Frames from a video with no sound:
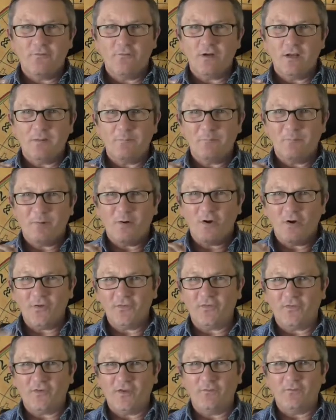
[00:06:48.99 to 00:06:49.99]
really
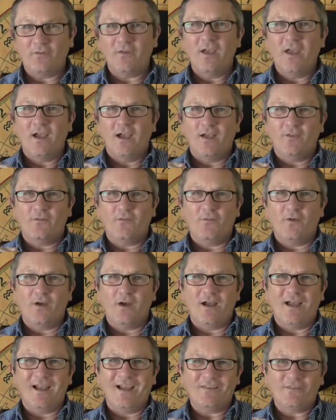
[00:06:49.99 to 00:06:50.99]
positives as
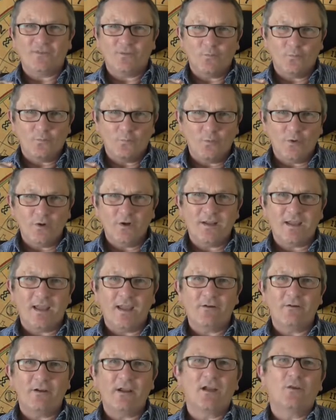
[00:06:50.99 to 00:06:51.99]
far as the work
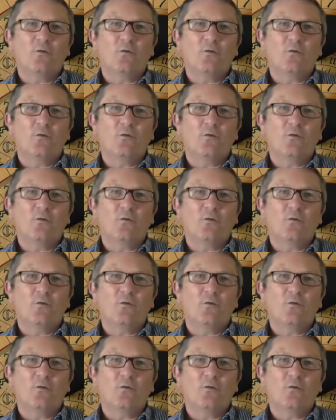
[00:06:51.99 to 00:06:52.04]
area,